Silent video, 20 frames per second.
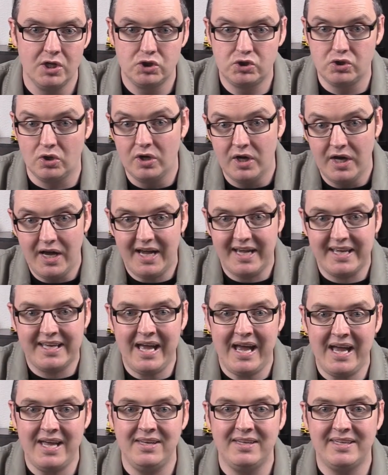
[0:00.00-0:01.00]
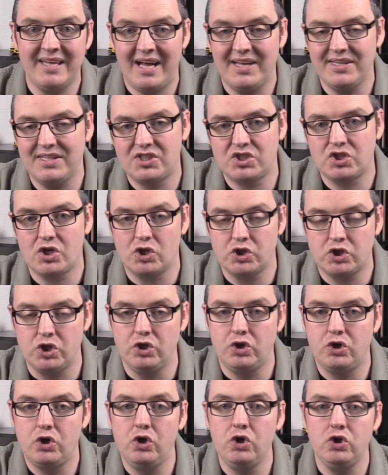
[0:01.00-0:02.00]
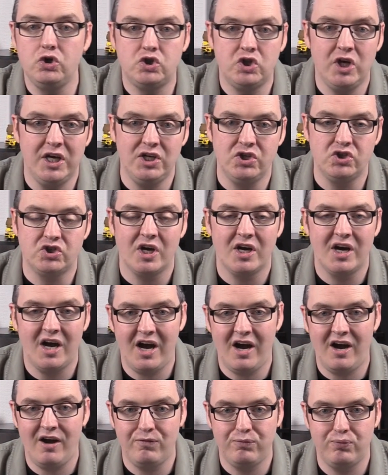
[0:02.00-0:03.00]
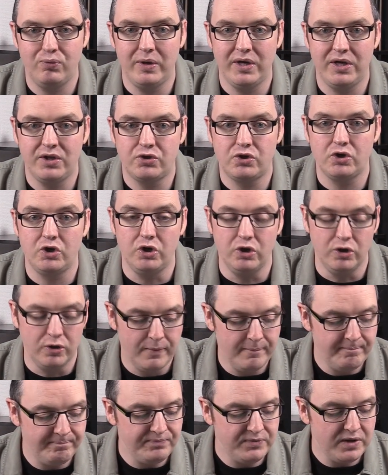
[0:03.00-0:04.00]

So again, that discussion could change halfway through.